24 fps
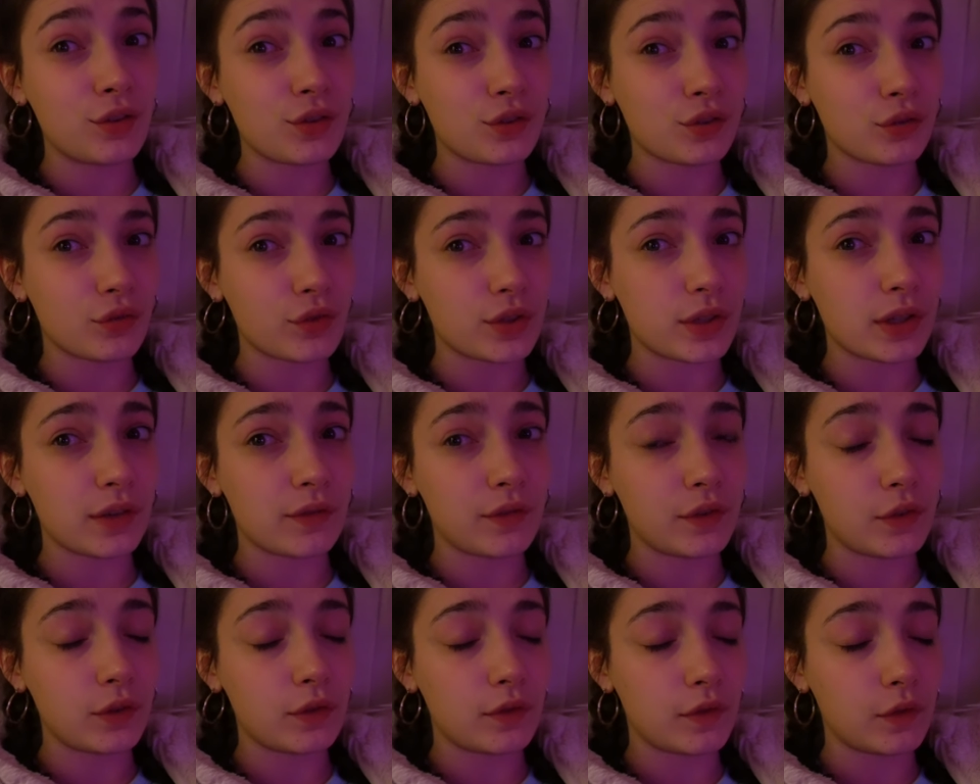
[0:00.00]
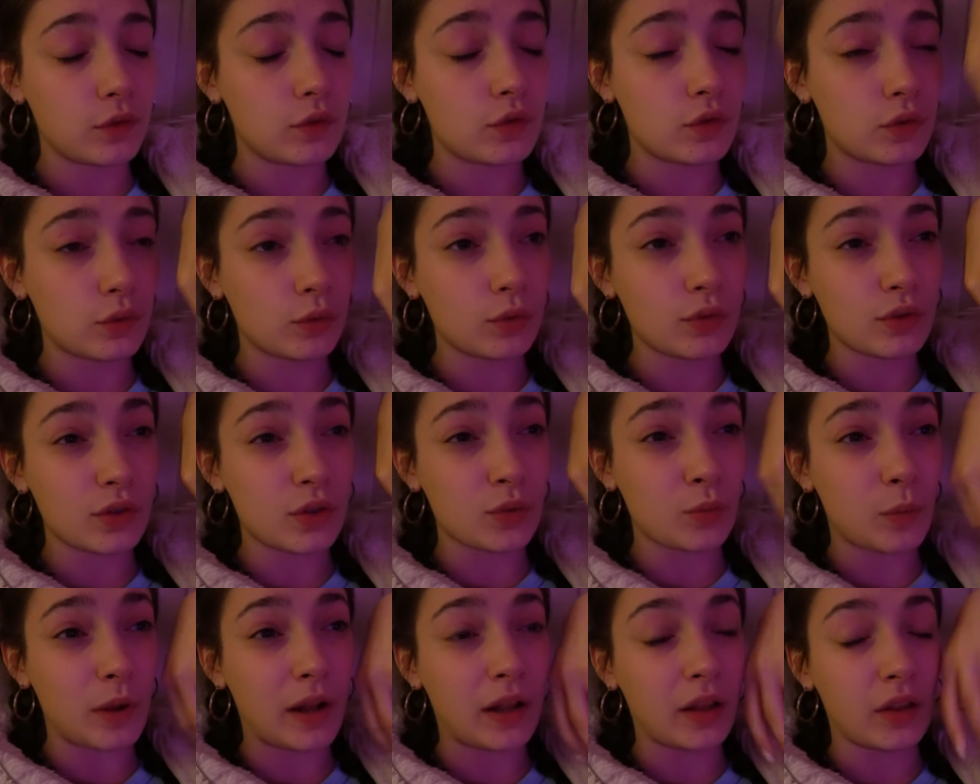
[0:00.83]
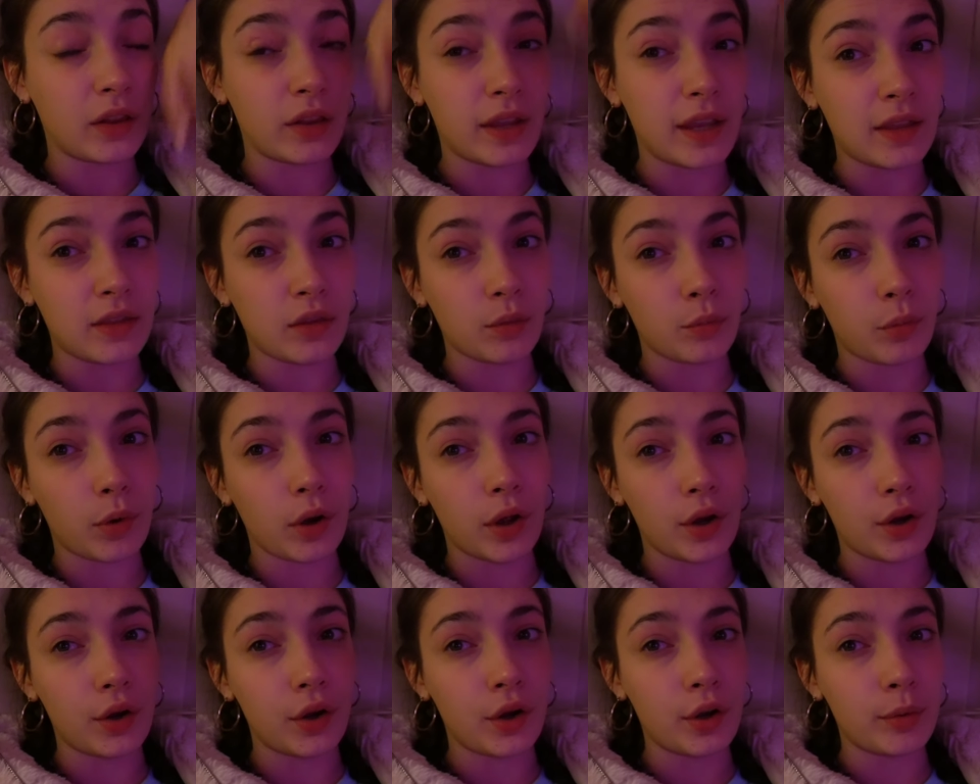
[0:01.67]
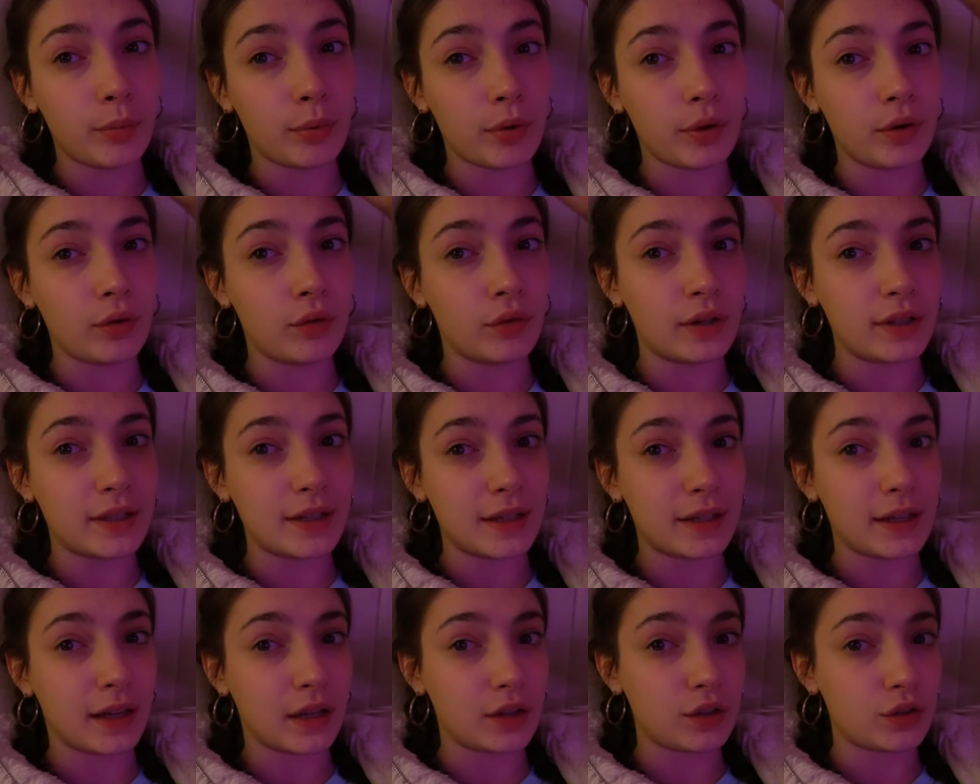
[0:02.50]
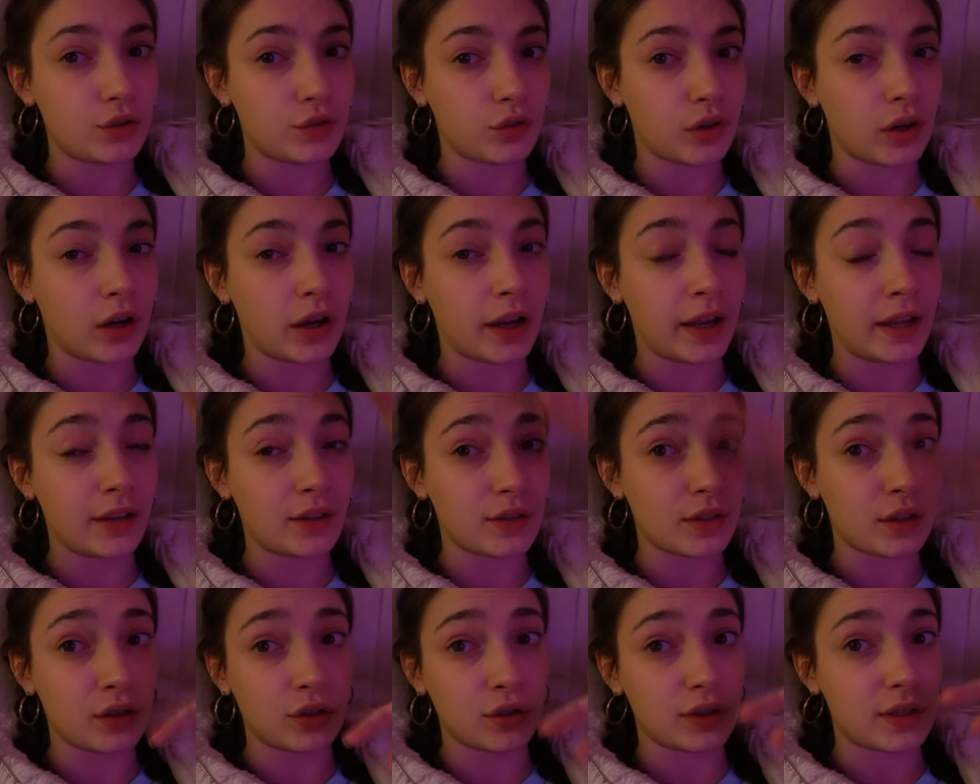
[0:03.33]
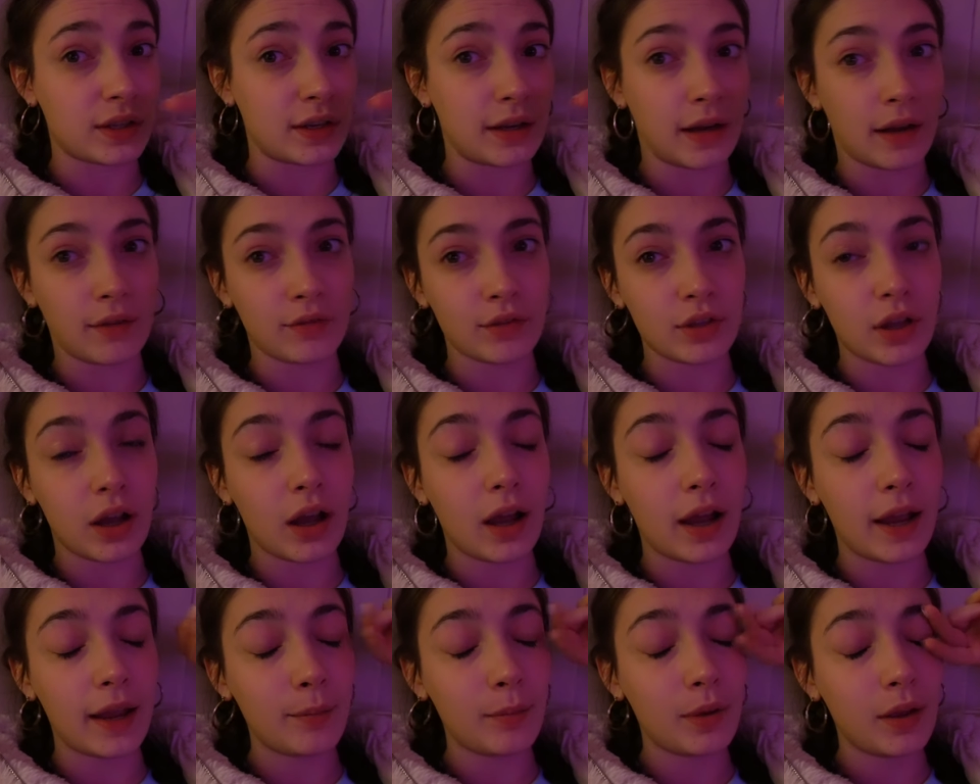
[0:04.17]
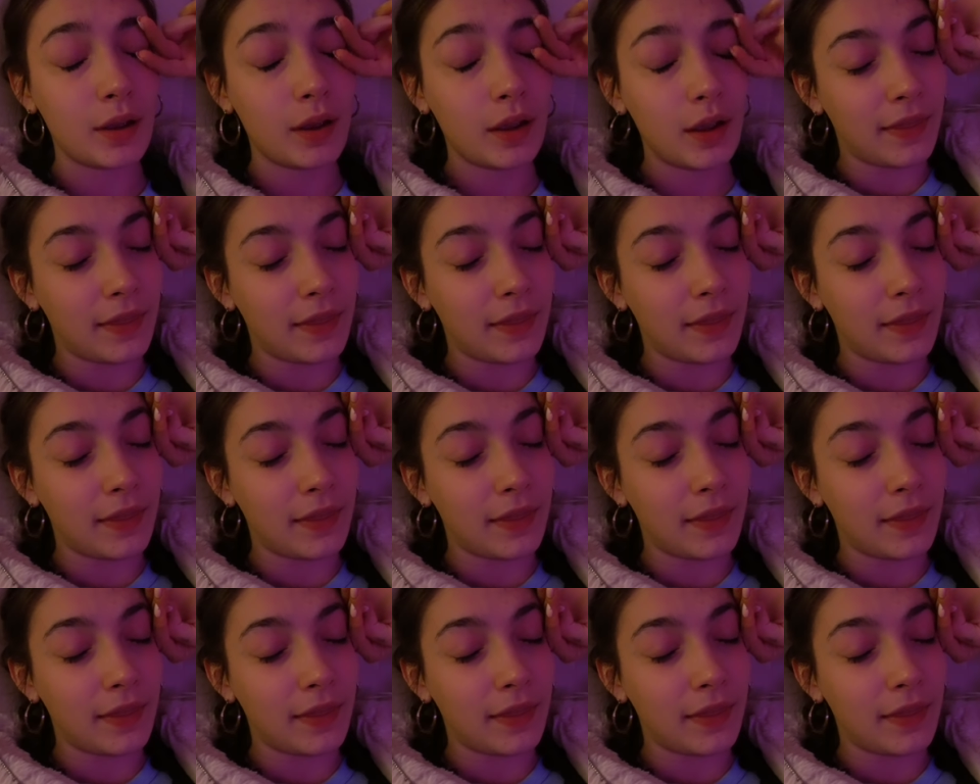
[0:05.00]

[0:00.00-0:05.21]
There's obviously a few food stalls as well that either weren't open or I didn't get to try because I just didn't have time.